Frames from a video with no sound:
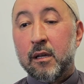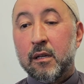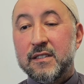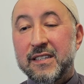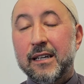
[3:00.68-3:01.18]

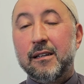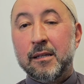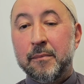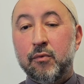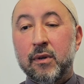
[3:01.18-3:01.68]
secretly
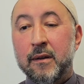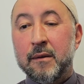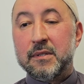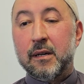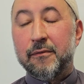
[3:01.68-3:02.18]
between
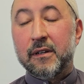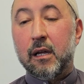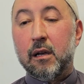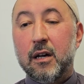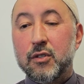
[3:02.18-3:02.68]
himself and
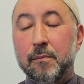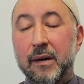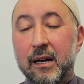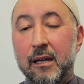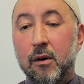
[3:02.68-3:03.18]
Allah
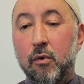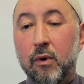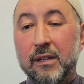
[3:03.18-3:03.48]
subhanahu wa